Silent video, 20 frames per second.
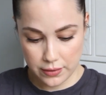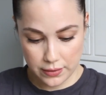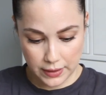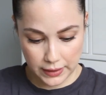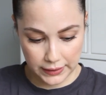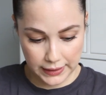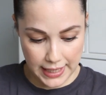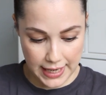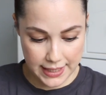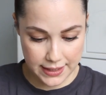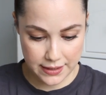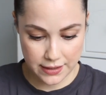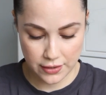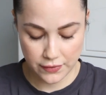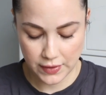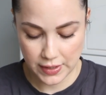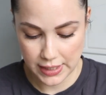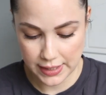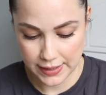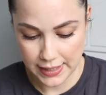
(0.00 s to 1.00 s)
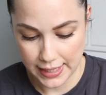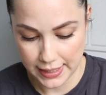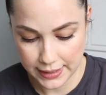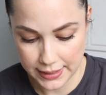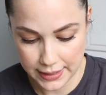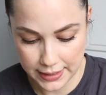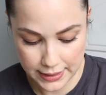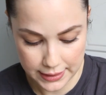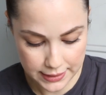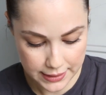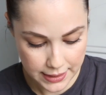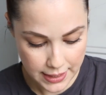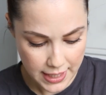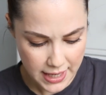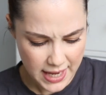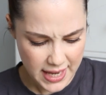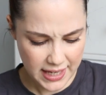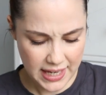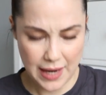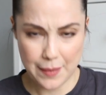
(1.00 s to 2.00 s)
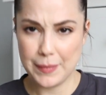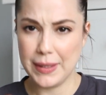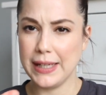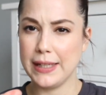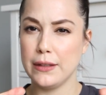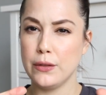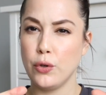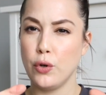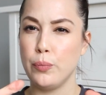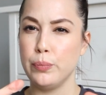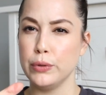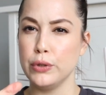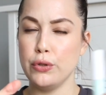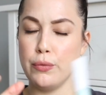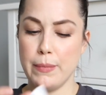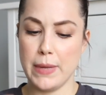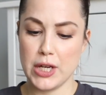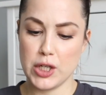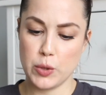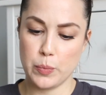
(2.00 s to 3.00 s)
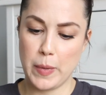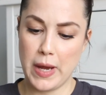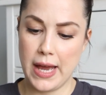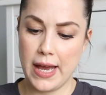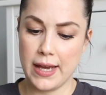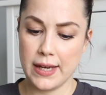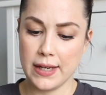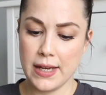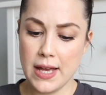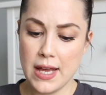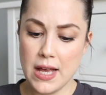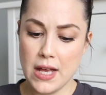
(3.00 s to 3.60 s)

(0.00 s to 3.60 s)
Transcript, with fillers: the last of it in that kit. Came like a little blue mesh bag.